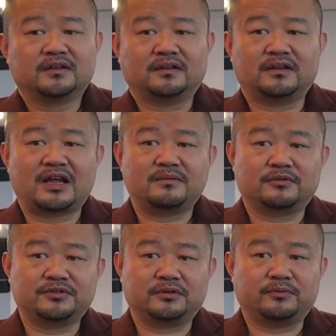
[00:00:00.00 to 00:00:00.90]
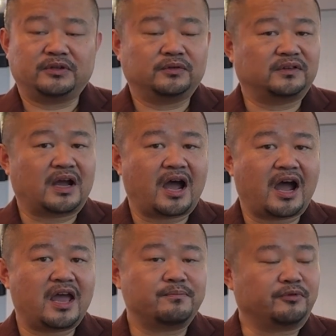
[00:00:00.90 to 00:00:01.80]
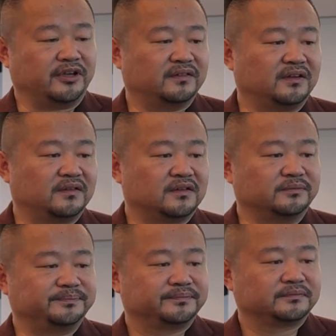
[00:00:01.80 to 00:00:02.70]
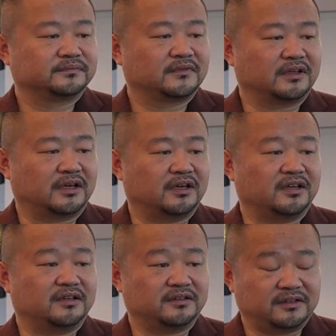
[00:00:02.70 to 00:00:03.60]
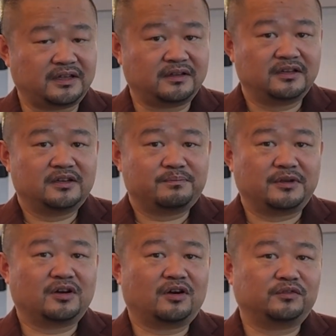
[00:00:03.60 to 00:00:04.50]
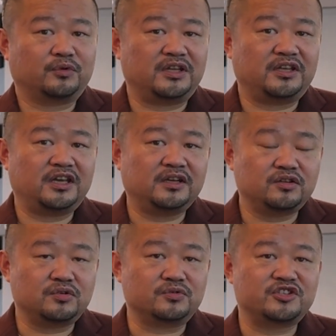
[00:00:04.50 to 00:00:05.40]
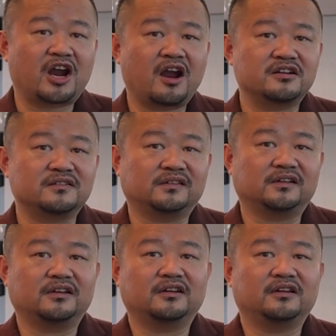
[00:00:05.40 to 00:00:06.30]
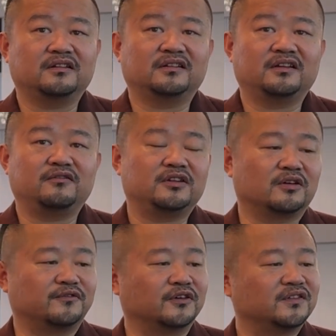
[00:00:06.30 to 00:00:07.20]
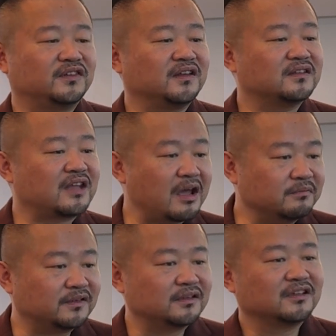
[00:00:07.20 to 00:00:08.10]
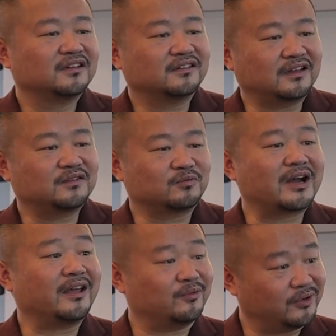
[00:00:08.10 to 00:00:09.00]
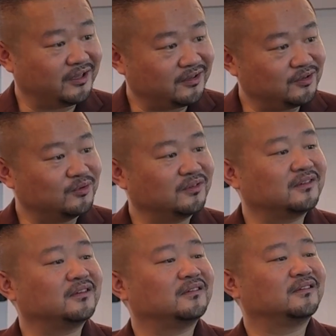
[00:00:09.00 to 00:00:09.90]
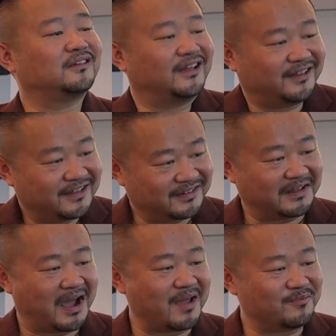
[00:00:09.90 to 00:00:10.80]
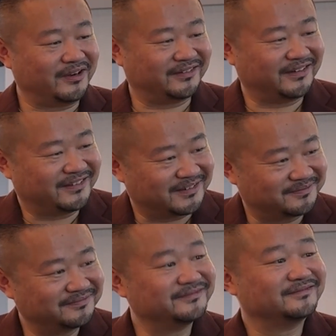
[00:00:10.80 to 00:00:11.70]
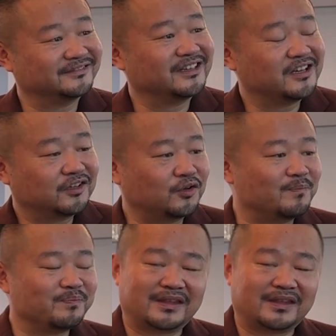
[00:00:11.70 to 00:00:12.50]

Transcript: The land module we use a hybrid system. Mm. Yeah, because we need to charge the the eVTOL for six times. That's why we use the, the hybrid system. So